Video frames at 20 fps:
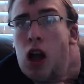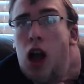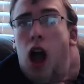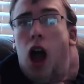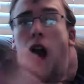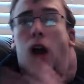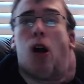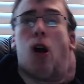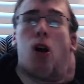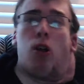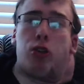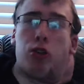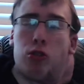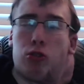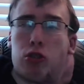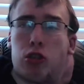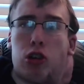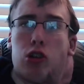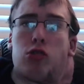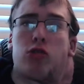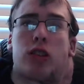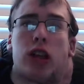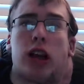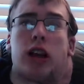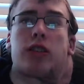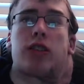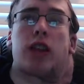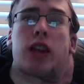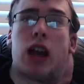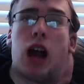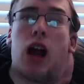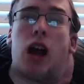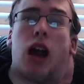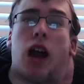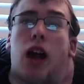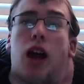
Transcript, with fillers: I also do think Hikari